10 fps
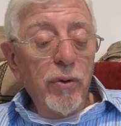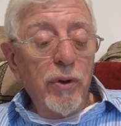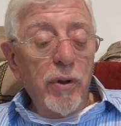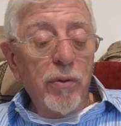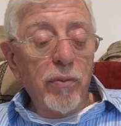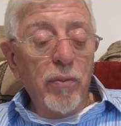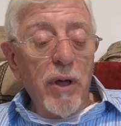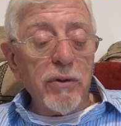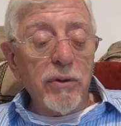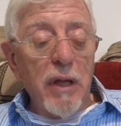that
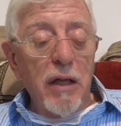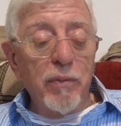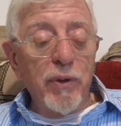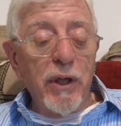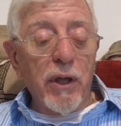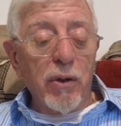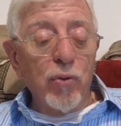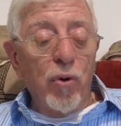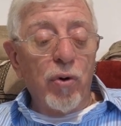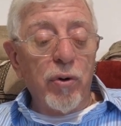must not be
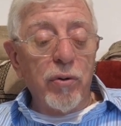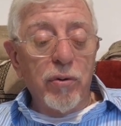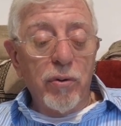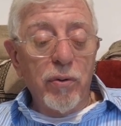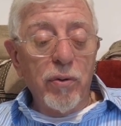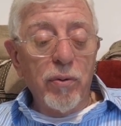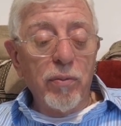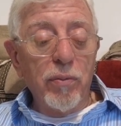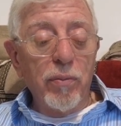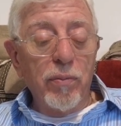ignored
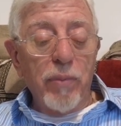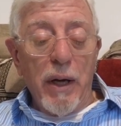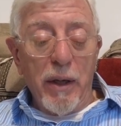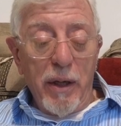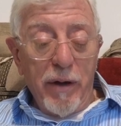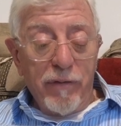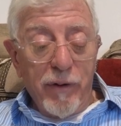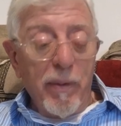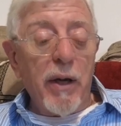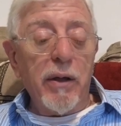by
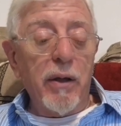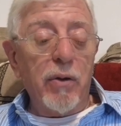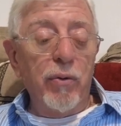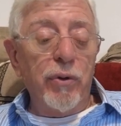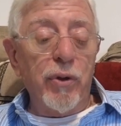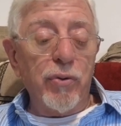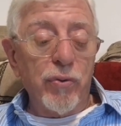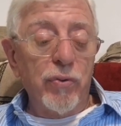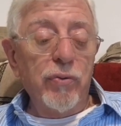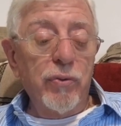everybody, including
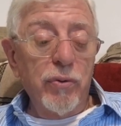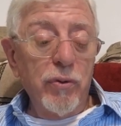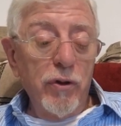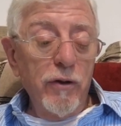Jews,